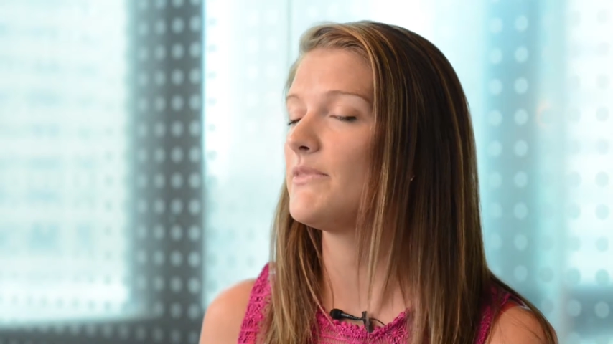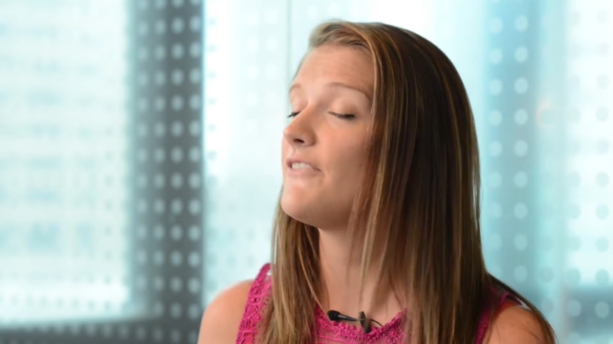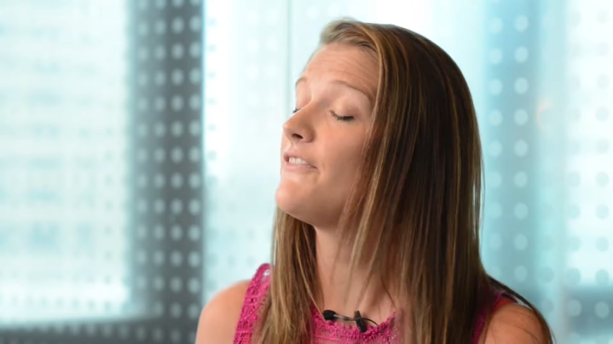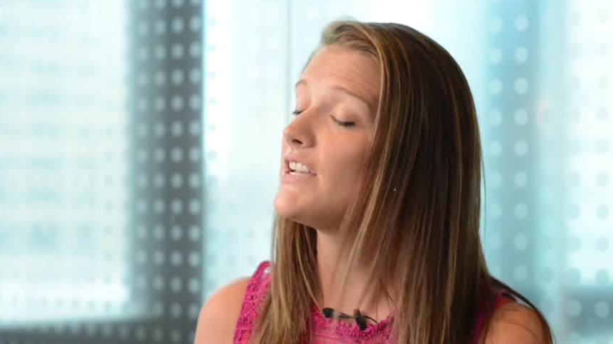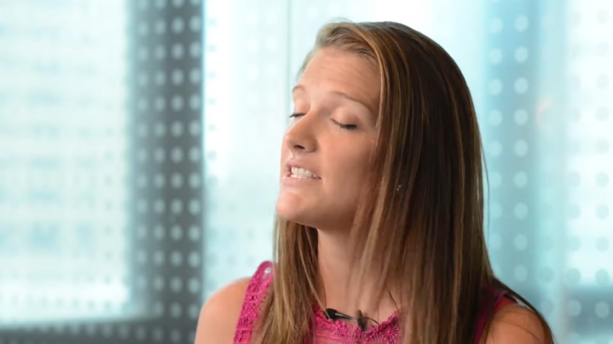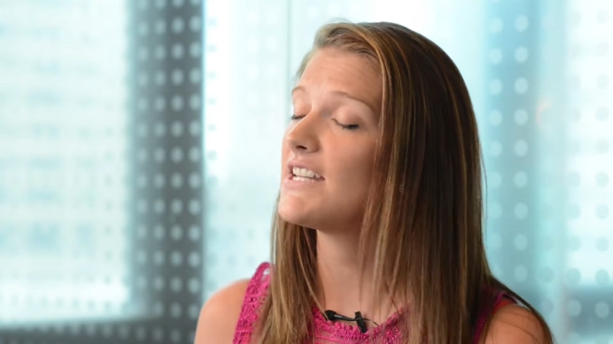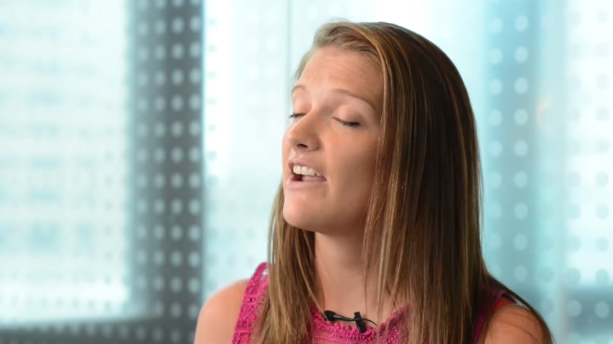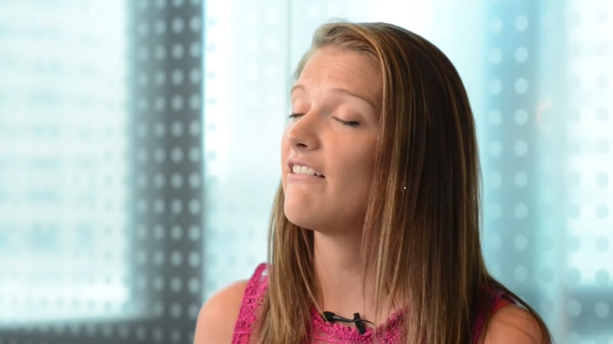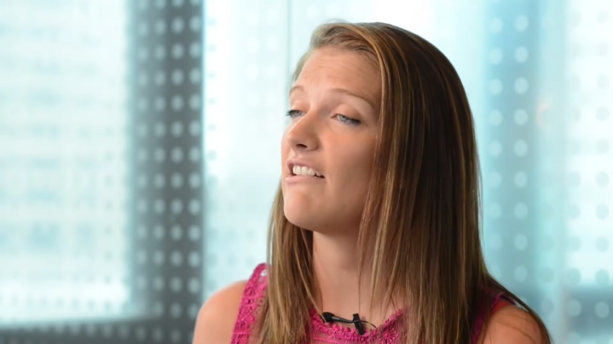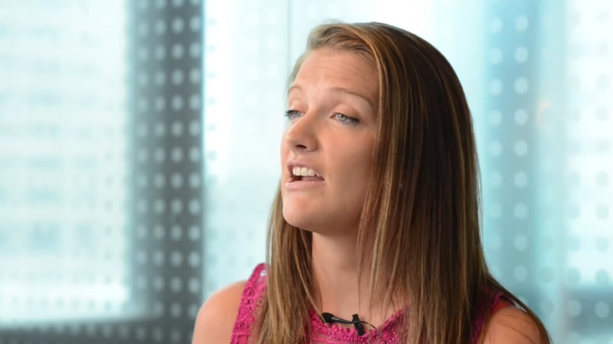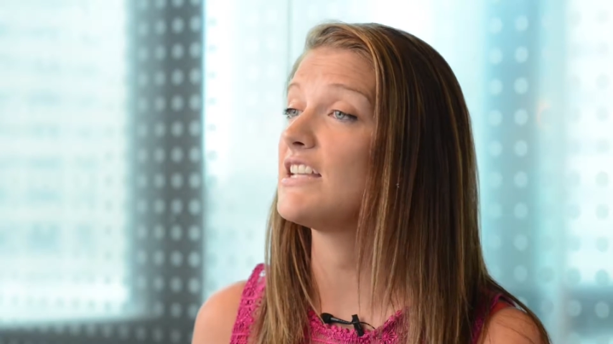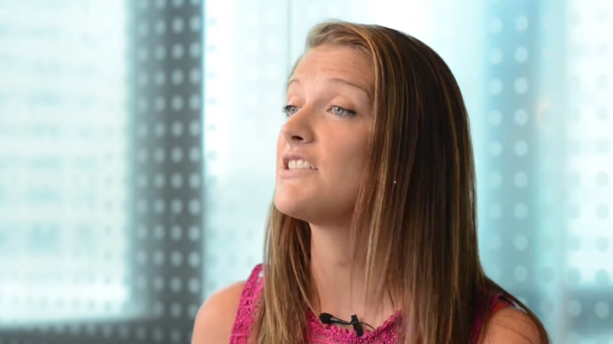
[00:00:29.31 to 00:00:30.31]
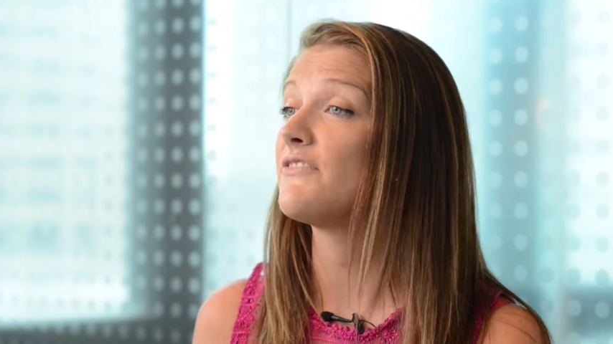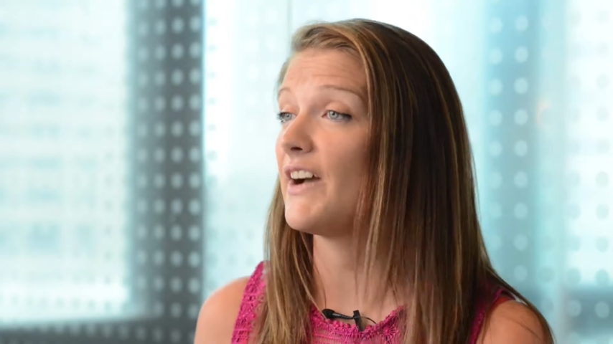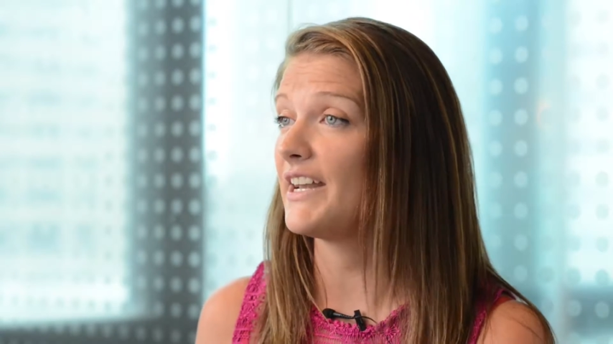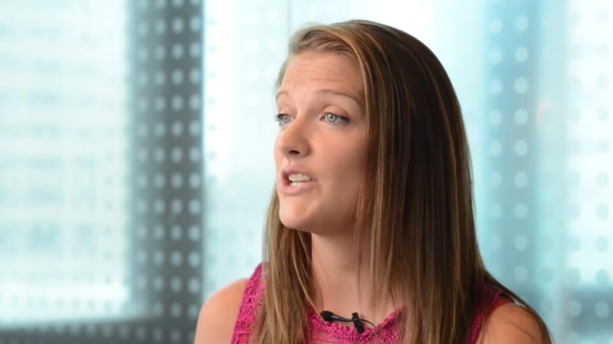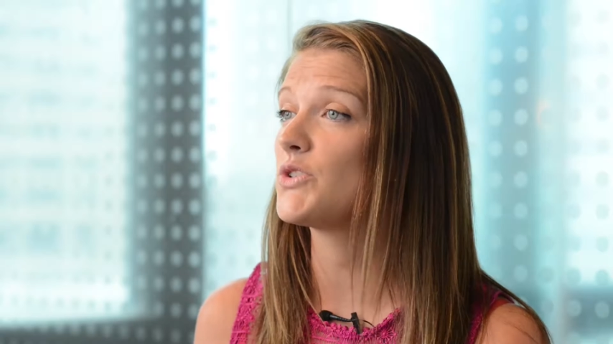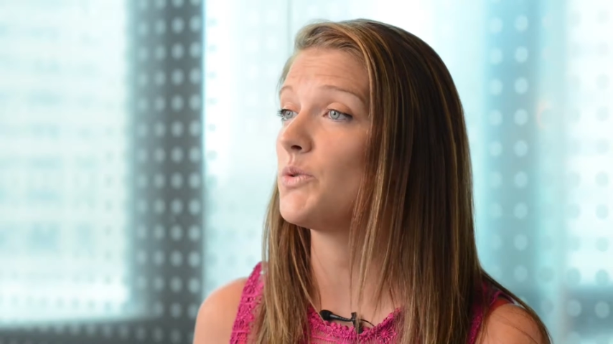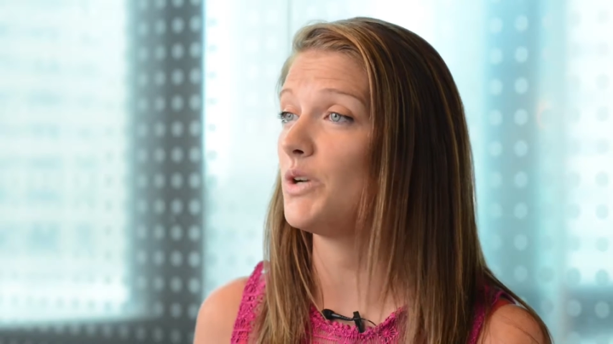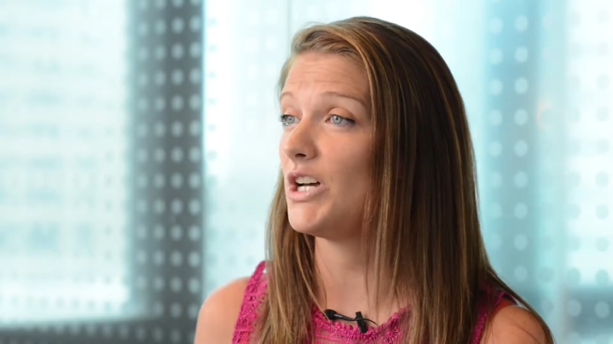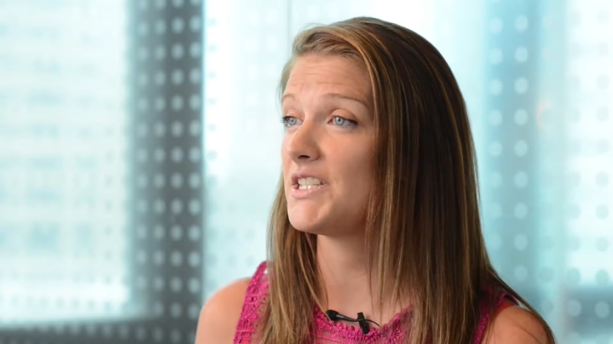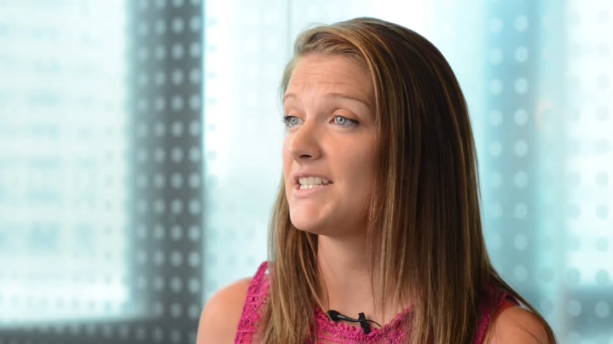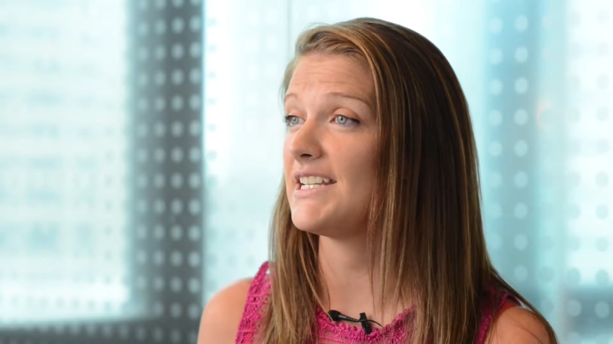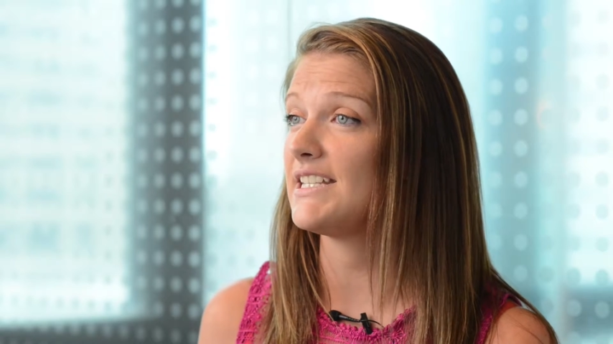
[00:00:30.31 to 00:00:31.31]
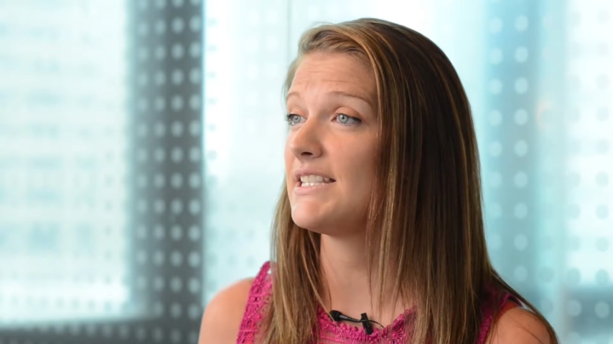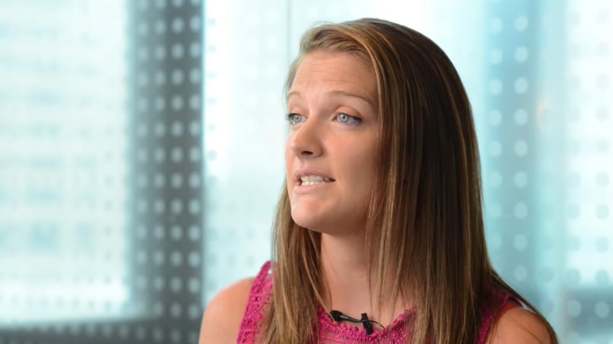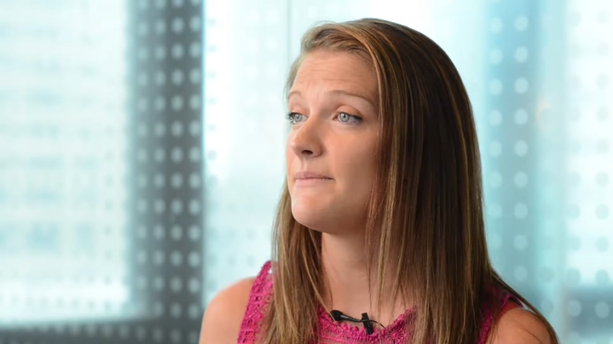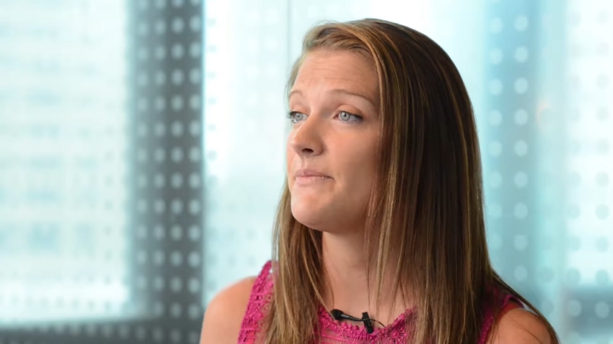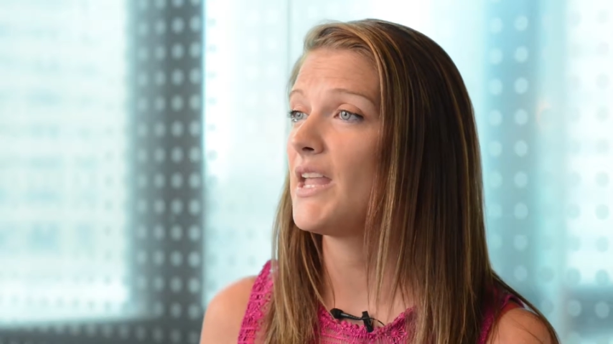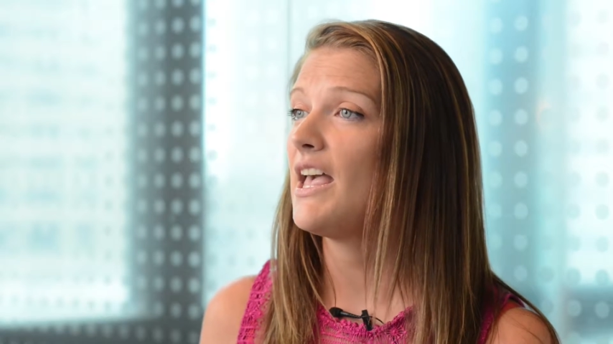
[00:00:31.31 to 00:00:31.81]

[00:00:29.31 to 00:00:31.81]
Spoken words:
The first area is financial losses,